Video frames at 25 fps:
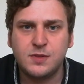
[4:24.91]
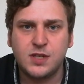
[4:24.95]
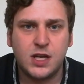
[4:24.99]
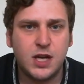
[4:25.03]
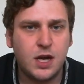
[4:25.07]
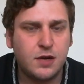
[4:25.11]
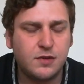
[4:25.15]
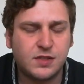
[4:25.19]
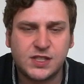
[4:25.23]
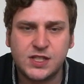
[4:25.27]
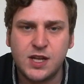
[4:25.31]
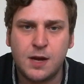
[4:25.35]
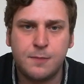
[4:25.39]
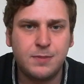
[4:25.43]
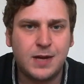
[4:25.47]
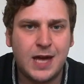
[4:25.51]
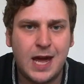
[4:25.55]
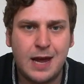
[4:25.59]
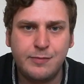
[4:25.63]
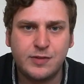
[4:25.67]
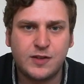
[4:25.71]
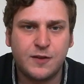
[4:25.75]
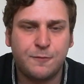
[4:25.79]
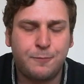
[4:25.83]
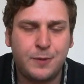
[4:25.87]
I know some
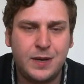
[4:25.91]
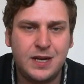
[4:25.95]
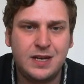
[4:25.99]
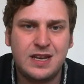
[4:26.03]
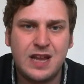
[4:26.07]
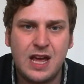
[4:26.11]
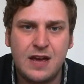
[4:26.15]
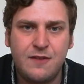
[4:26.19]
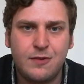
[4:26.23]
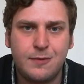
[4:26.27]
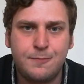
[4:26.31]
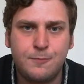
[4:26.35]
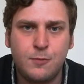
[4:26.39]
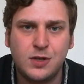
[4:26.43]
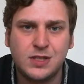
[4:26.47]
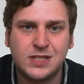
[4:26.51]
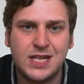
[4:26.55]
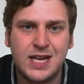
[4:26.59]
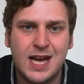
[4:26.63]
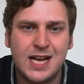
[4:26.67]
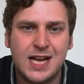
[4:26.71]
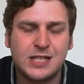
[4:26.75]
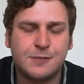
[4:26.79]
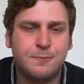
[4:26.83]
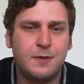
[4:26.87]
games have been David
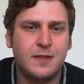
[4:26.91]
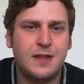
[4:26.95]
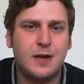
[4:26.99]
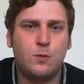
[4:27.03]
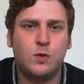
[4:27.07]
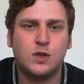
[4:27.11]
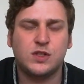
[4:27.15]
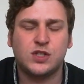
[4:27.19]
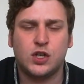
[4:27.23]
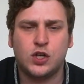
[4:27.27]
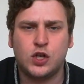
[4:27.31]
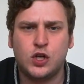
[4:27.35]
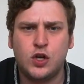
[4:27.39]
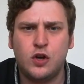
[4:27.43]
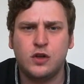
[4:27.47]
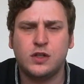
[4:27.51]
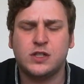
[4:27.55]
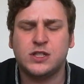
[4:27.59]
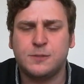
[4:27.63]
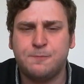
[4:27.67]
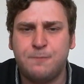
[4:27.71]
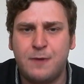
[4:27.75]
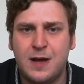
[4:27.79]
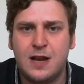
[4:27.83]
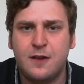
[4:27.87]
Moyes-esque, but there was a good
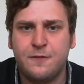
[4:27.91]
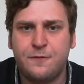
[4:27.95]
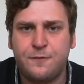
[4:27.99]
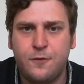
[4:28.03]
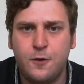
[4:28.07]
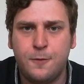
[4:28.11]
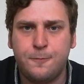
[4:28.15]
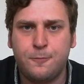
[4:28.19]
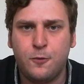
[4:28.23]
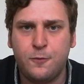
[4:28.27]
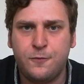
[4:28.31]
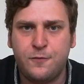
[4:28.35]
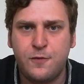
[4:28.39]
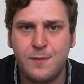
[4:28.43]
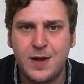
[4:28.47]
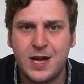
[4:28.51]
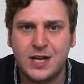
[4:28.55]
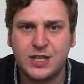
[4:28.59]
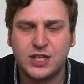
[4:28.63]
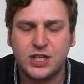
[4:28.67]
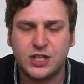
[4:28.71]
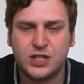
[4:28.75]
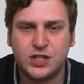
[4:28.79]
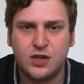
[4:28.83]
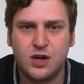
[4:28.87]
spell of football for
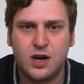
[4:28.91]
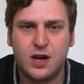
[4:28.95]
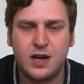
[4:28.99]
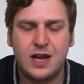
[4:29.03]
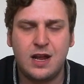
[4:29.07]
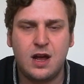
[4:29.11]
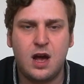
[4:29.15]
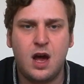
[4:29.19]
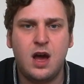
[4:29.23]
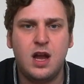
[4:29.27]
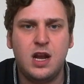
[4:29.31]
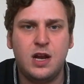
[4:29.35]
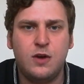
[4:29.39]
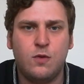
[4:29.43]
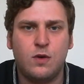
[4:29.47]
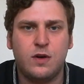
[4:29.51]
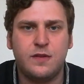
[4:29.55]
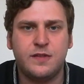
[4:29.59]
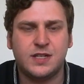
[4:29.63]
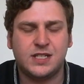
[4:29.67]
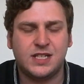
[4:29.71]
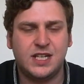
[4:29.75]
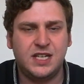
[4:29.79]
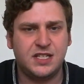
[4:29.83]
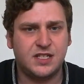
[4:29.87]
Manchester United earlier on in the
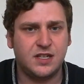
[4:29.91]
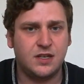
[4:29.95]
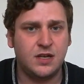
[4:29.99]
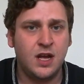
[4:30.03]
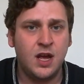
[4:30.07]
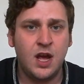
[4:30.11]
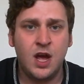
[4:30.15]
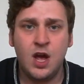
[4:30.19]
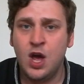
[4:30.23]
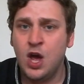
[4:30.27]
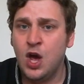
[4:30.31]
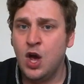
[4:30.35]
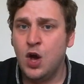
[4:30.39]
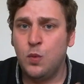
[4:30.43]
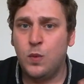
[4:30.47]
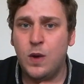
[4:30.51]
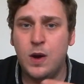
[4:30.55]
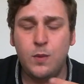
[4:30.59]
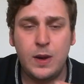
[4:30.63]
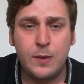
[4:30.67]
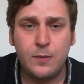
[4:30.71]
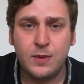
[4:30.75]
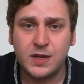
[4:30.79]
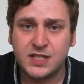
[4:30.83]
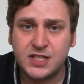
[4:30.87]
season where
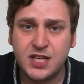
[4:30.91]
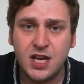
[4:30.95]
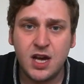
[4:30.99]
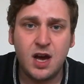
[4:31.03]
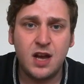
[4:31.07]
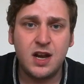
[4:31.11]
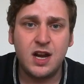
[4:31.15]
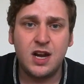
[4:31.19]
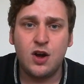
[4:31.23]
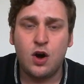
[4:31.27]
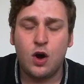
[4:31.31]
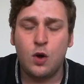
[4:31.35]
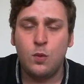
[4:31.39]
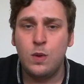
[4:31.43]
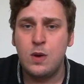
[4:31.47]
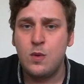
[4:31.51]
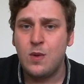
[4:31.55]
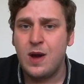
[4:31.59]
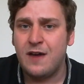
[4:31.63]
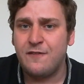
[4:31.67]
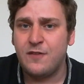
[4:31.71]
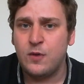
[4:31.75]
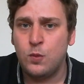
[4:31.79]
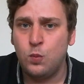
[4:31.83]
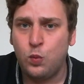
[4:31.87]
we were turning it on, we were
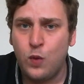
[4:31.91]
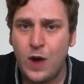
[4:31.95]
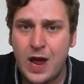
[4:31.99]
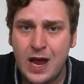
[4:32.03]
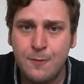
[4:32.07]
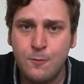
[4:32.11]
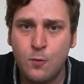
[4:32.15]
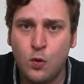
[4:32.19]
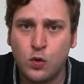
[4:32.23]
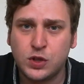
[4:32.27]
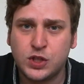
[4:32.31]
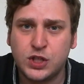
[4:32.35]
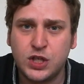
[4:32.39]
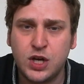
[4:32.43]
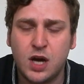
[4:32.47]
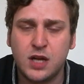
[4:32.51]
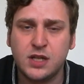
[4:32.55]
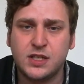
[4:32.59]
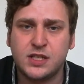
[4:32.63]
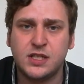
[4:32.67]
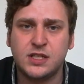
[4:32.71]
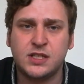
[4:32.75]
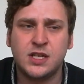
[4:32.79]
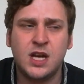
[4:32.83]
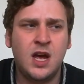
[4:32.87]
having way more
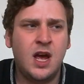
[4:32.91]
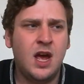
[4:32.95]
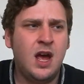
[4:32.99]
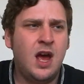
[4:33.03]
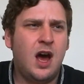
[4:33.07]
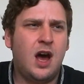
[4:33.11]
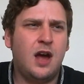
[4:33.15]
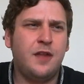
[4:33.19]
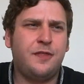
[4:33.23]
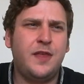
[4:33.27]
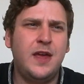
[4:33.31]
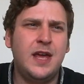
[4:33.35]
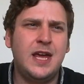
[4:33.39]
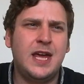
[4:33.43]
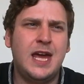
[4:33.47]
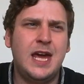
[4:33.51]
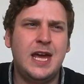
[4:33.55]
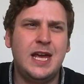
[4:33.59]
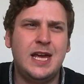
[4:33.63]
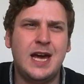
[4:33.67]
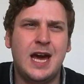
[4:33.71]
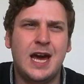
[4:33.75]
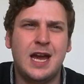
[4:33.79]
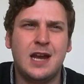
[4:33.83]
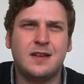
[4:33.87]
chances. I think
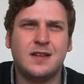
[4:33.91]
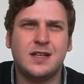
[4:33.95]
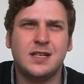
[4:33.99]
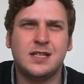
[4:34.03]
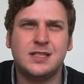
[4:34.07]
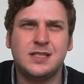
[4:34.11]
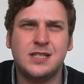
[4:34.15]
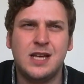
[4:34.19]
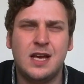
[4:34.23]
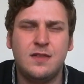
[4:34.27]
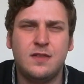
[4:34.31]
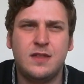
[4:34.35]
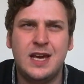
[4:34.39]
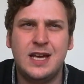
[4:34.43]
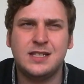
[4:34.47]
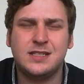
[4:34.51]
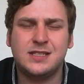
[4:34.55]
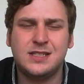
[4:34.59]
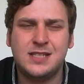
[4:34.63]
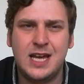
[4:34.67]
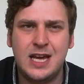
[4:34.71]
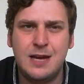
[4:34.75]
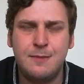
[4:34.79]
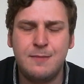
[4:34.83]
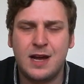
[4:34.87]
his
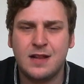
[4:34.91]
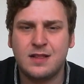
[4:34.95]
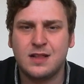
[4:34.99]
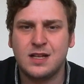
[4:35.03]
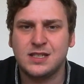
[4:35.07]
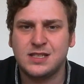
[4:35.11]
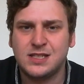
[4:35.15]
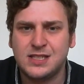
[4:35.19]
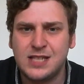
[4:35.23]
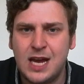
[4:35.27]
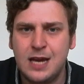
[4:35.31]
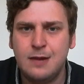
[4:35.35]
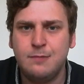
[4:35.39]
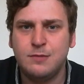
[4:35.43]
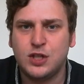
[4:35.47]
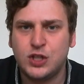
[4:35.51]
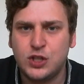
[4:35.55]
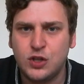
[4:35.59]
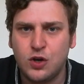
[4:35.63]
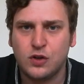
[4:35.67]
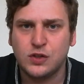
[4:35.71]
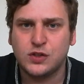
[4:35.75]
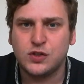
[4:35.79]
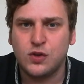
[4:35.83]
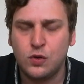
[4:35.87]
team had the same
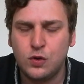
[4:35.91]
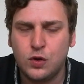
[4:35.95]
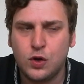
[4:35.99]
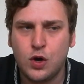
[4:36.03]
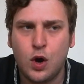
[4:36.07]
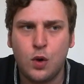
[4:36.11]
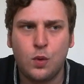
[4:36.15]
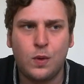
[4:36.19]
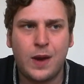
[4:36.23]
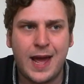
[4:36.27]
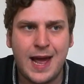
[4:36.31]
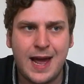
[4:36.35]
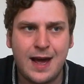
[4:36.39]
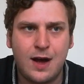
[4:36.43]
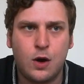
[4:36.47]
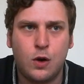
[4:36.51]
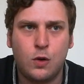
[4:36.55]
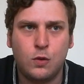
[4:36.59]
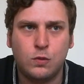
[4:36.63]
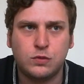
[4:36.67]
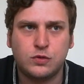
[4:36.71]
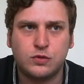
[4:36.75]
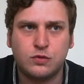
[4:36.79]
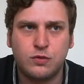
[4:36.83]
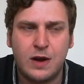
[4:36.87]
shots on goal at
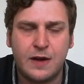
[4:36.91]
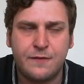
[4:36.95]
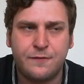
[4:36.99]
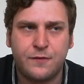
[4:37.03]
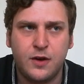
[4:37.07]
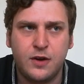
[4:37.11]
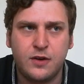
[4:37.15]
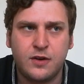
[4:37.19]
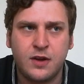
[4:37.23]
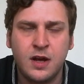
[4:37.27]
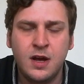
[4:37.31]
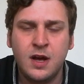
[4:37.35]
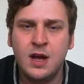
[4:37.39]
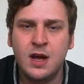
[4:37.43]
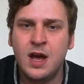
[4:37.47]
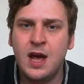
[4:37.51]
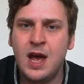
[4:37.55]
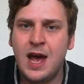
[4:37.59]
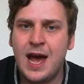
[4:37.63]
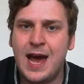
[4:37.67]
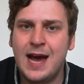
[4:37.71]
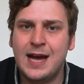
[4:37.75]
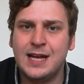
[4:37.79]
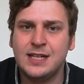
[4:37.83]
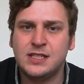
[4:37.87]
Old Trafford
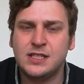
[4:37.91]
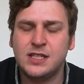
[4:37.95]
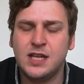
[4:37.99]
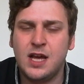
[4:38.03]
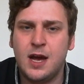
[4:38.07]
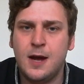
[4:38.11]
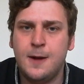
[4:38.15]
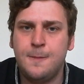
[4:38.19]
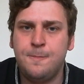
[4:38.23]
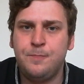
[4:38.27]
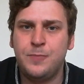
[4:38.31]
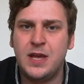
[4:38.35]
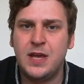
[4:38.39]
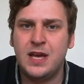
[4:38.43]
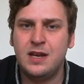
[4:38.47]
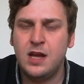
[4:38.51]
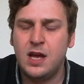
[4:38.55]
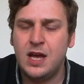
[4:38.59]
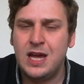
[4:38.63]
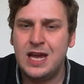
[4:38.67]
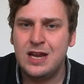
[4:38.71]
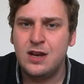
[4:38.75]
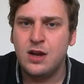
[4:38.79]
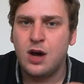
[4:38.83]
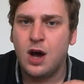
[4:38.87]
as
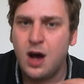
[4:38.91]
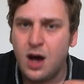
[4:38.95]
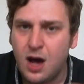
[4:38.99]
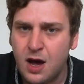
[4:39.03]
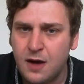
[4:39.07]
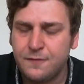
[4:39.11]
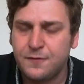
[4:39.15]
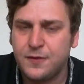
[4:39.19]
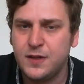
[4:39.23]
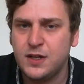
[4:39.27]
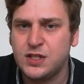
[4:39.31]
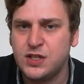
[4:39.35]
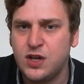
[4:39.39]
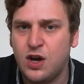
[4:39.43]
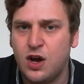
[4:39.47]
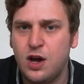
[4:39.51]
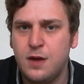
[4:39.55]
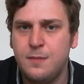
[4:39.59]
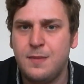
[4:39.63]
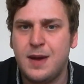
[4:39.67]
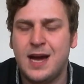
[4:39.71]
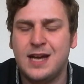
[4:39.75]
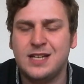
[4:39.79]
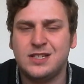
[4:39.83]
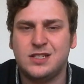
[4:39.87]
in half the
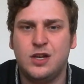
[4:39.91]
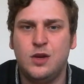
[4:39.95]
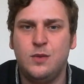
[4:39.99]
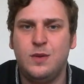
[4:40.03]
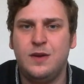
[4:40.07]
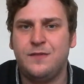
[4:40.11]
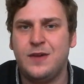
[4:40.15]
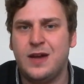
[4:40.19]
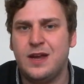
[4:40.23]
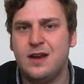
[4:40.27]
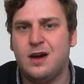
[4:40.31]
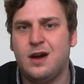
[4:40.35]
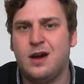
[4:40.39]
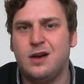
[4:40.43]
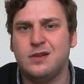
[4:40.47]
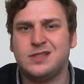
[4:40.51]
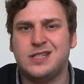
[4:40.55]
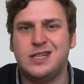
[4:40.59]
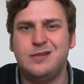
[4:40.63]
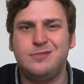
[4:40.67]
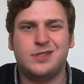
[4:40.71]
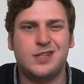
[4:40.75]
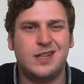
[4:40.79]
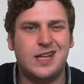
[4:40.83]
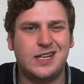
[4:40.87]
time as Louis van Gaal's
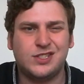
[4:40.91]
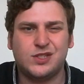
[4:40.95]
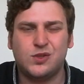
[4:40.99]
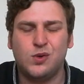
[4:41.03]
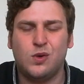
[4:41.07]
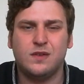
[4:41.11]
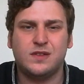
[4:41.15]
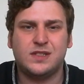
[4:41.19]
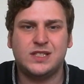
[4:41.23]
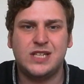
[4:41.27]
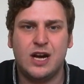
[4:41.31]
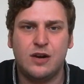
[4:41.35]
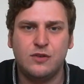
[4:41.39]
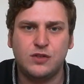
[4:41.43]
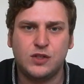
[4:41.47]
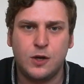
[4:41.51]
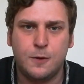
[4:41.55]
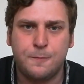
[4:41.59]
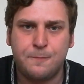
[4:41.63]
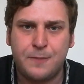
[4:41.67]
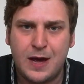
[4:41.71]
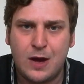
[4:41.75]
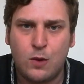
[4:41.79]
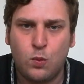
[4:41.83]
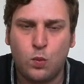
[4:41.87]
team. So that sort of tells you
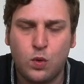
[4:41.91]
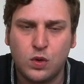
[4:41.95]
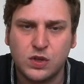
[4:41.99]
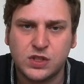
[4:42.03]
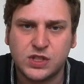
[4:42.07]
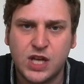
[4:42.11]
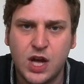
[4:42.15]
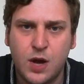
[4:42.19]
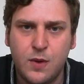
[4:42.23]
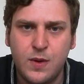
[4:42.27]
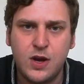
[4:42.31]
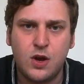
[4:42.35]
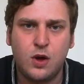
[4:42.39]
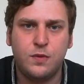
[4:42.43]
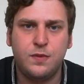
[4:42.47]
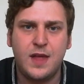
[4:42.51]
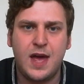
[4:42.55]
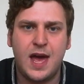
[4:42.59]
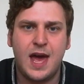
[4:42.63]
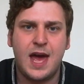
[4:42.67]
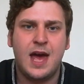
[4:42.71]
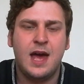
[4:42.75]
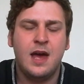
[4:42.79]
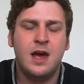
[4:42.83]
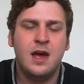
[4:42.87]
about what's going on
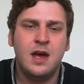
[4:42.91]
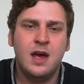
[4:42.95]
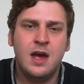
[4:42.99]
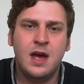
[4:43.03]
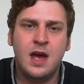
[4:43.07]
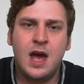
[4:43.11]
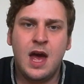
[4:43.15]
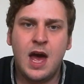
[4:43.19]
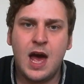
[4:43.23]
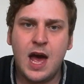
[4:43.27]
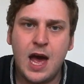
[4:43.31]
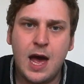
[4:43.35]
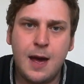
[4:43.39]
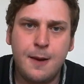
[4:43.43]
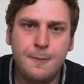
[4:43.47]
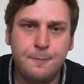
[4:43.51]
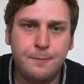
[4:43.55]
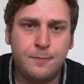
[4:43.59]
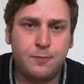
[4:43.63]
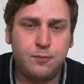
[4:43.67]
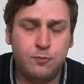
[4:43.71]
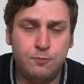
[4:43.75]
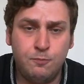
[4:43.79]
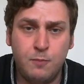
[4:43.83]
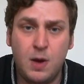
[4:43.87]
there.
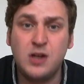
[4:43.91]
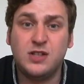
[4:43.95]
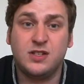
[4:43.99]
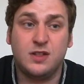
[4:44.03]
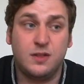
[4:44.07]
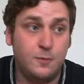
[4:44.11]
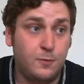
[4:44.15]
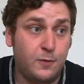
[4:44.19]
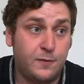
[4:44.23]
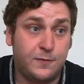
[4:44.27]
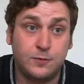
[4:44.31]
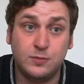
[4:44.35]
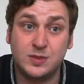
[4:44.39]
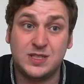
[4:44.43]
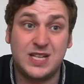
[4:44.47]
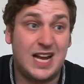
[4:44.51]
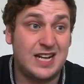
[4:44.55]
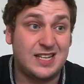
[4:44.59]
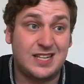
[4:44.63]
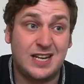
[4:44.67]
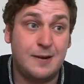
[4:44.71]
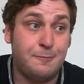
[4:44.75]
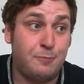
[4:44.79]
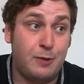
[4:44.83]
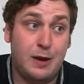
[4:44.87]
Most of them were from
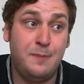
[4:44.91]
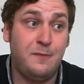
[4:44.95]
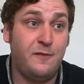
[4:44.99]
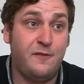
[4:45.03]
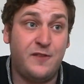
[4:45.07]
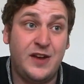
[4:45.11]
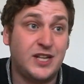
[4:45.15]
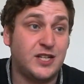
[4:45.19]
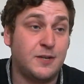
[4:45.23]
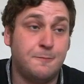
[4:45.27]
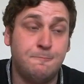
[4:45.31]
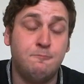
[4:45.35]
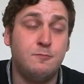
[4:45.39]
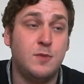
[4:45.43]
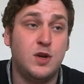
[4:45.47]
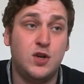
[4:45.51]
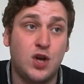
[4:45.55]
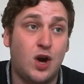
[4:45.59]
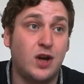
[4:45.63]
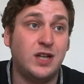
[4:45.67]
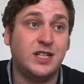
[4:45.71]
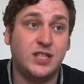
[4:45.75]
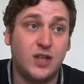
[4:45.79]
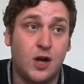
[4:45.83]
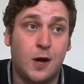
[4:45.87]
Zlatan Ibrahimovic and
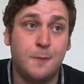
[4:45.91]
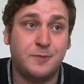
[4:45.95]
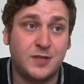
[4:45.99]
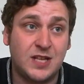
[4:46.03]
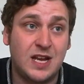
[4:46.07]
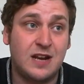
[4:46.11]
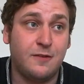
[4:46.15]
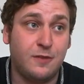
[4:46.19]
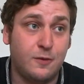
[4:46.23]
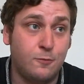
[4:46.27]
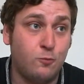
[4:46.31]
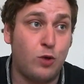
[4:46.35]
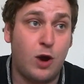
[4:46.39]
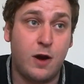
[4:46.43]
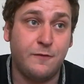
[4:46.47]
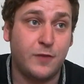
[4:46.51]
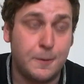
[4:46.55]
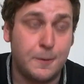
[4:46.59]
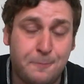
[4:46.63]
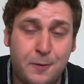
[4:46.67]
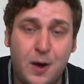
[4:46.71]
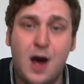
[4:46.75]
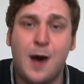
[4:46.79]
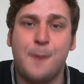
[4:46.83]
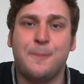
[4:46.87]
99% of them were over the
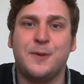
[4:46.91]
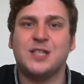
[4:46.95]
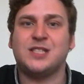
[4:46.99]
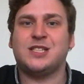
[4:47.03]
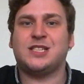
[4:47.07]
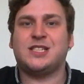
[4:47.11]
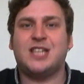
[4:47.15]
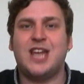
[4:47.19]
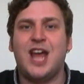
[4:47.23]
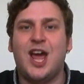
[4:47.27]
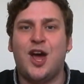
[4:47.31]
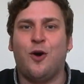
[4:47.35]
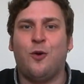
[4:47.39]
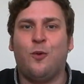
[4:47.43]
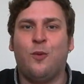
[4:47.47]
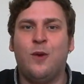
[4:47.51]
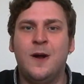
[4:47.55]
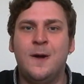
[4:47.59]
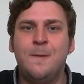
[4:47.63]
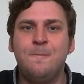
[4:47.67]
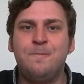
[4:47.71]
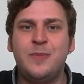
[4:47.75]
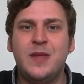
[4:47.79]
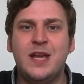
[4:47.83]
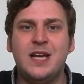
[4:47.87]
bar, but still,
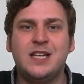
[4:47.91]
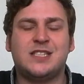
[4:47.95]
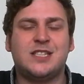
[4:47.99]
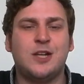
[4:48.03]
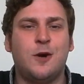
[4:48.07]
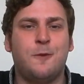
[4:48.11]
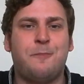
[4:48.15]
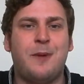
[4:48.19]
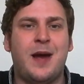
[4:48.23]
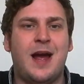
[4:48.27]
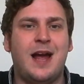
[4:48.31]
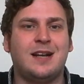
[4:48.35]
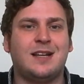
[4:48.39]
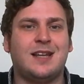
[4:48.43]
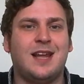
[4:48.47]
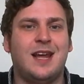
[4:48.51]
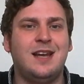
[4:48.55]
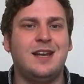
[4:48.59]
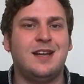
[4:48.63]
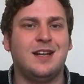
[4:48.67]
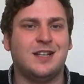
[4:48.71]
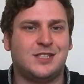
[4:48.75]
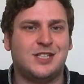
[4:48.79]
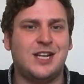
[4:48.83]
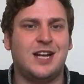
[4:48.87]
he still banged
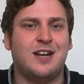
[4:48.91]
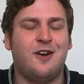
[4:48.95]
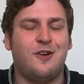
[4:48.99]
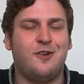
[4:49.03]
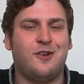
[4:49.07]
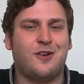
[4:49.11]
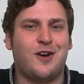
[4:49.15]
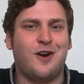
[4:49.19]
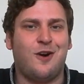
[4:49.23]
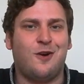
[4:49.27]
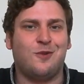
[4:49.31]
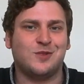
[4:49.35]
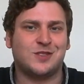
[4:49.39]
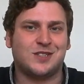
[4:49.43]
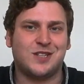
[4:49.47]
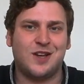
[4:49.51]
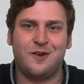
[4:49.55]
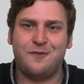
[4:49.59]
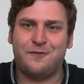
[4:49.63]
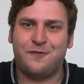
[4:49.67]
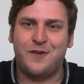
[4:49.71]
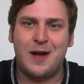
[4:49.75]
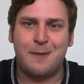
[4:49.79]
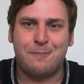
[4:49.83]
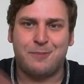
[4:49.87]
in a shitload of goals. So
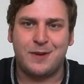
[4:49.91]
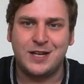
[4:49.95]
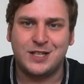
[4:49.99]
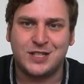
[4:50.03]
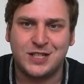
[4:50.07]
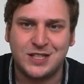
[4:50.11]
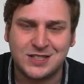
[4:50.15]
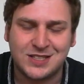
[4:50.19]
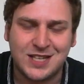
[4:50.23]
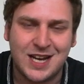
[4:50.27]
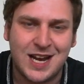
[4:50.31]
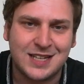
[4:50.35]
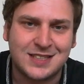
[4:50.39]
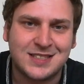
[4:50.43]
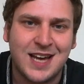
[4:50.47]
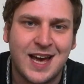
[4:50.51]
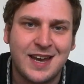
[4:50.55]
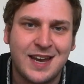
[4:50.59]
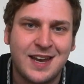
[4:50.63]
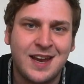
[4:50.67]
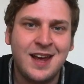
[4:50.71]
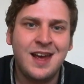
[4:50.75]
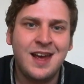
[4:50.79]
fair play to you, Zlatan.